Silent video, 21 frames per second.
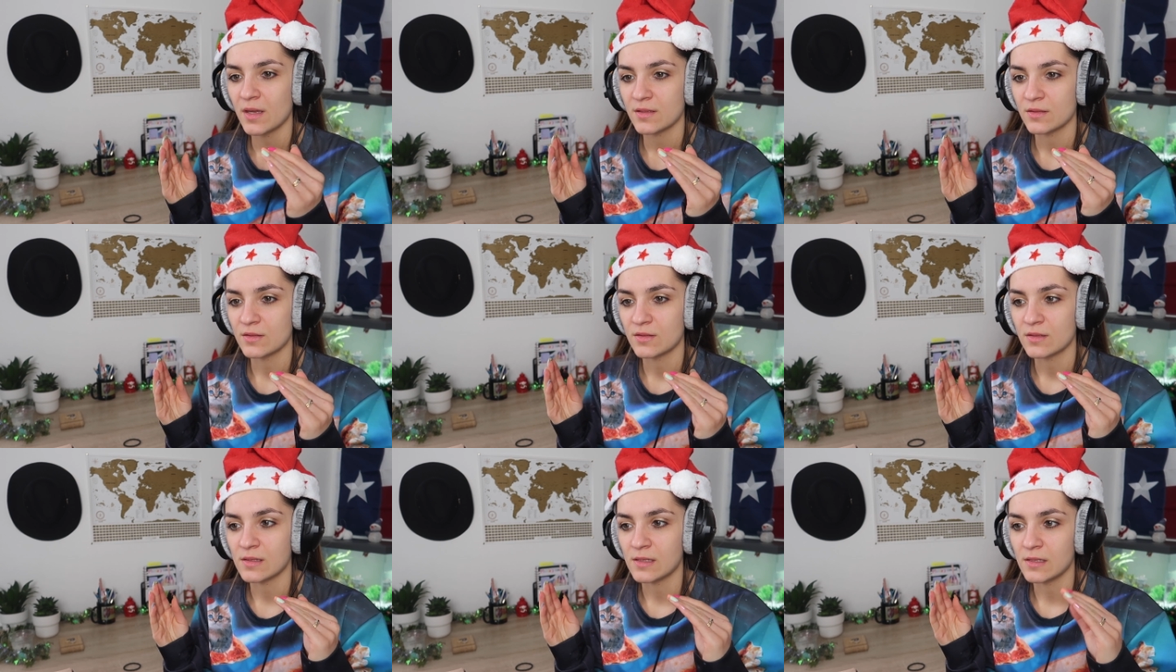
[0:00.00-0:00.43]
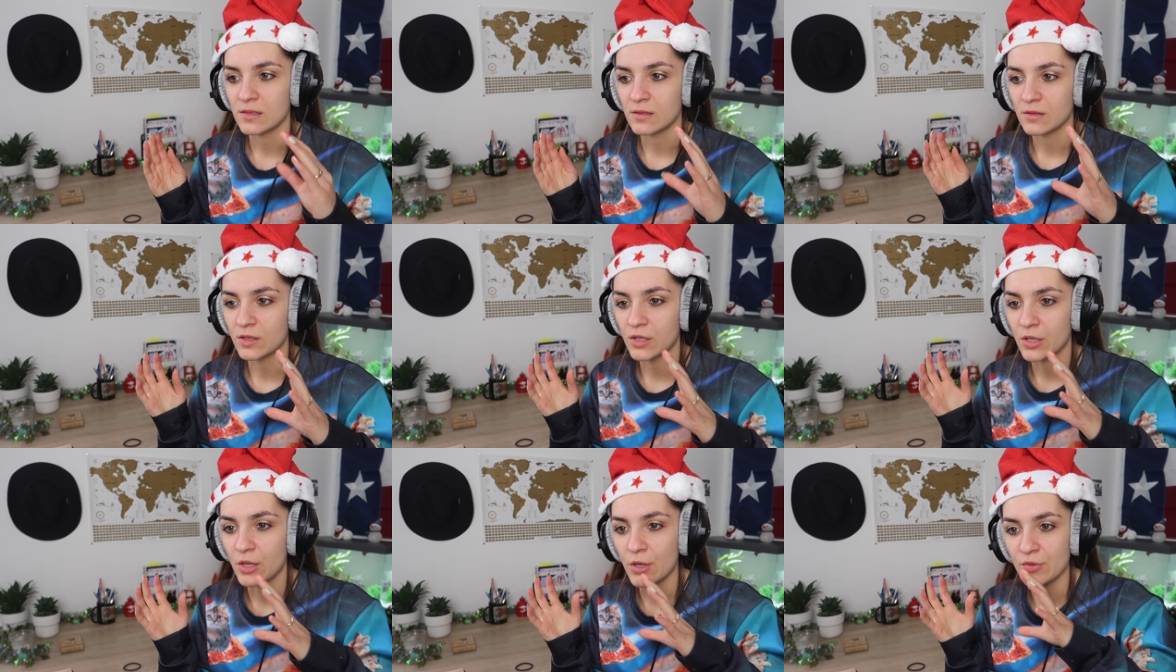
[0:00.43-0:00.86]
this
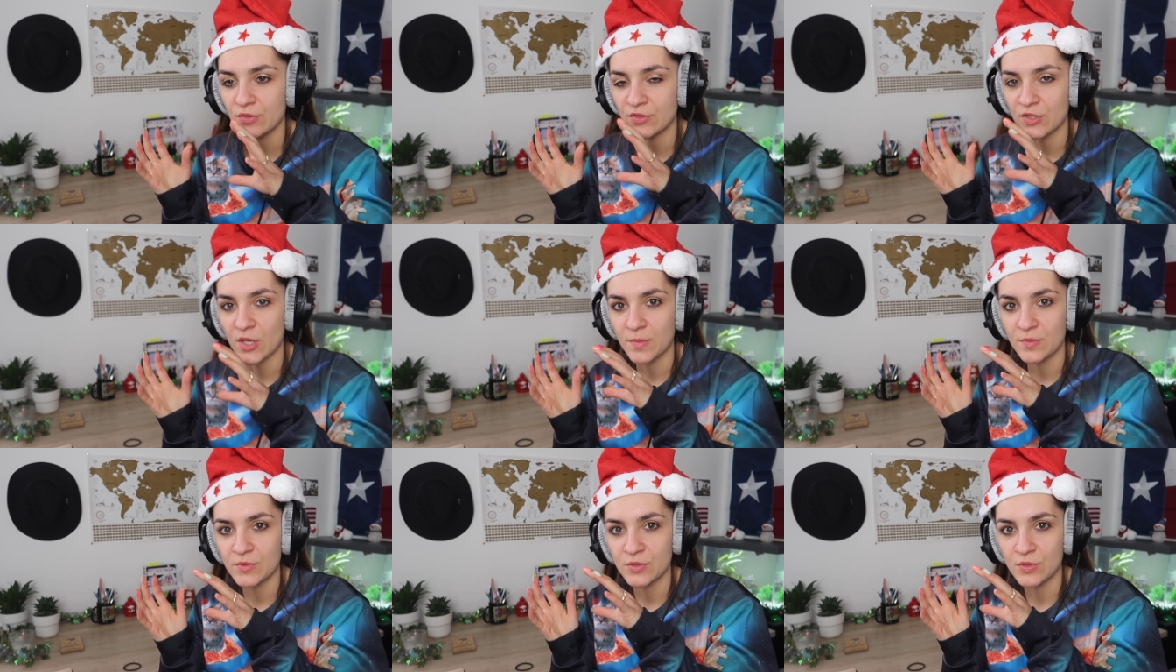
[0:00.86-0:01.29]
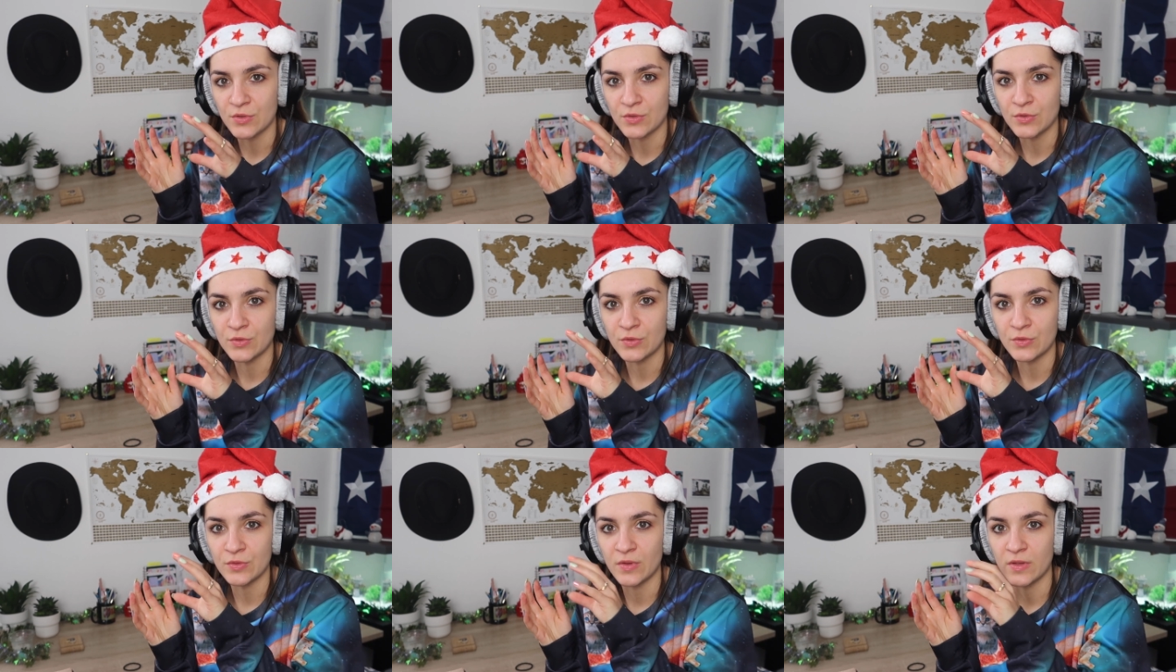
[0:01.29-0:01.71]
little close up
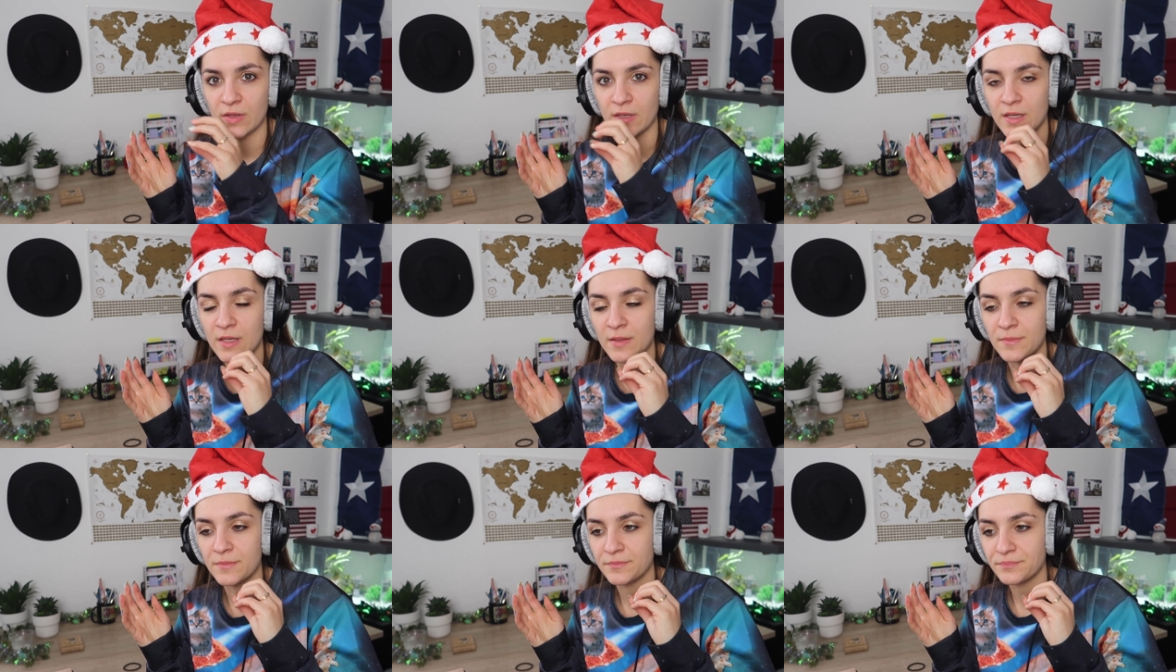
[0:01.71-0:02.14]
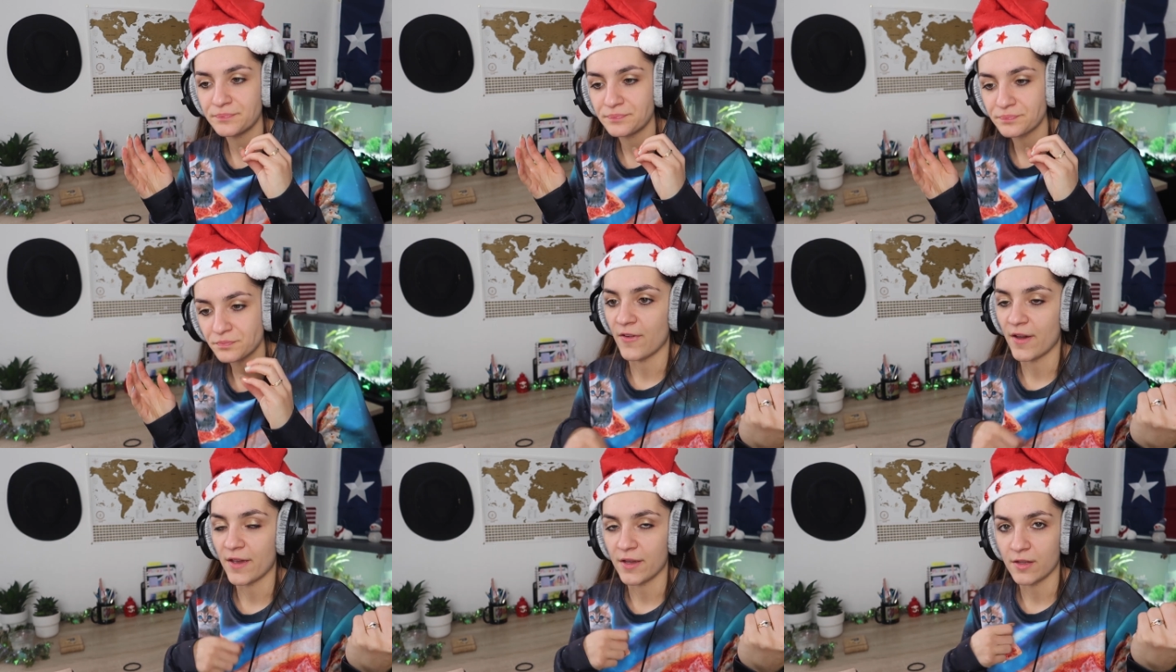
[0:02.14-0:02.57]
to the
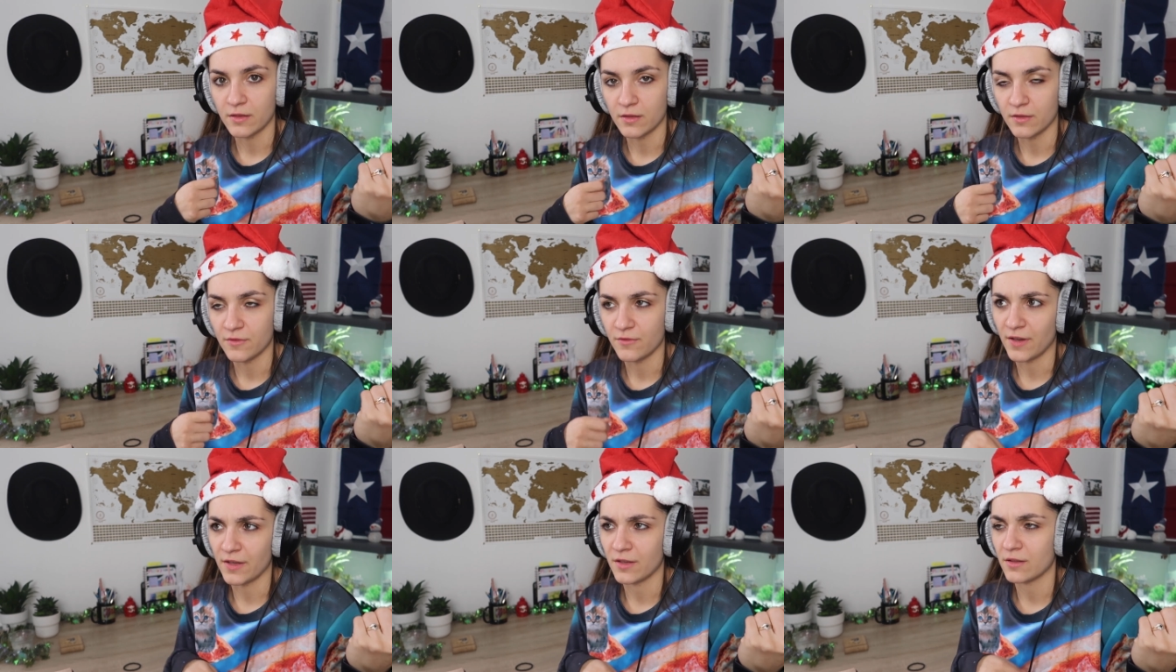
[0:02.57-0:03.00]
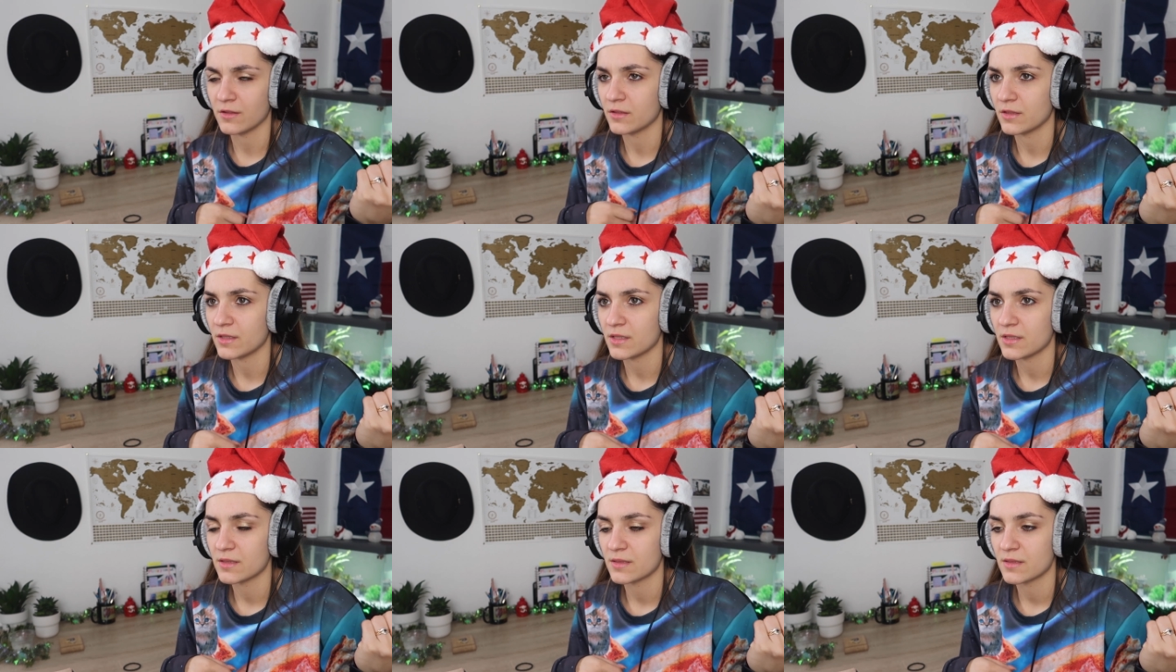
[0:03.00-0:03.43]
viol
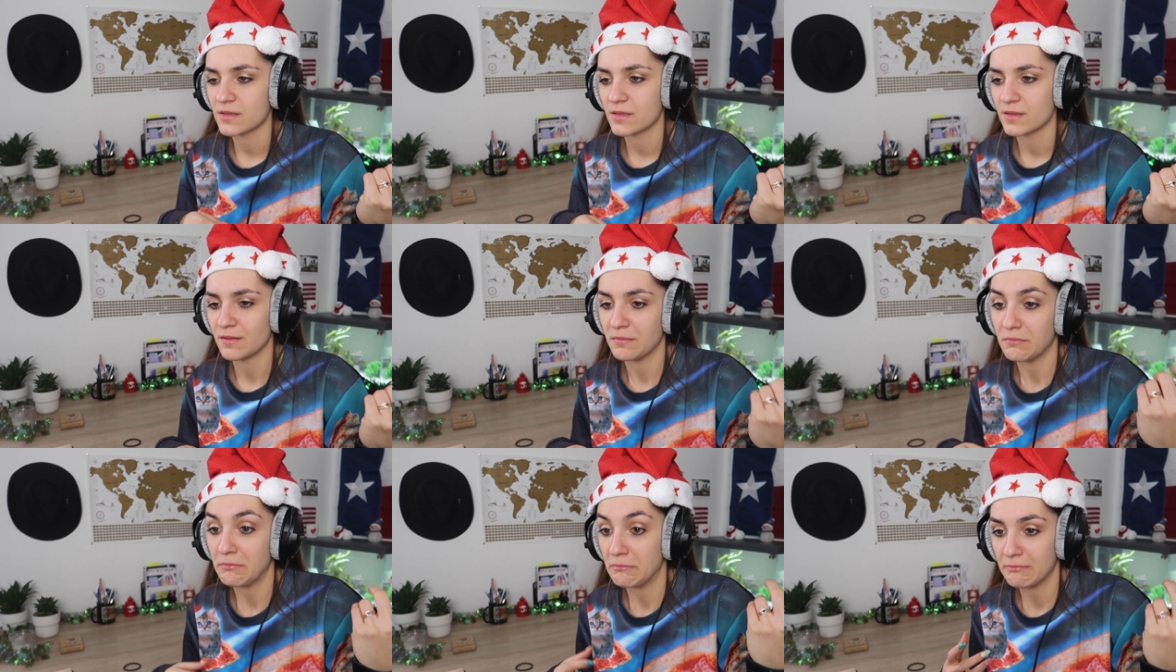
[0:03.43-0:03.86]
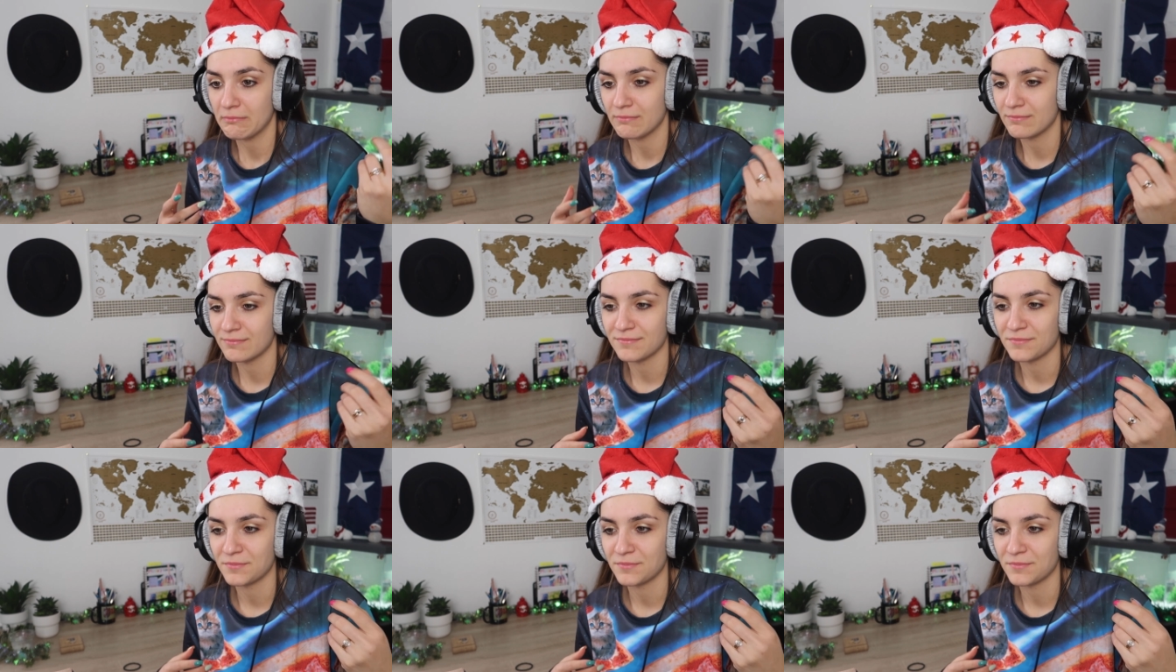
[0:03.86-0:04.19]
violinist um,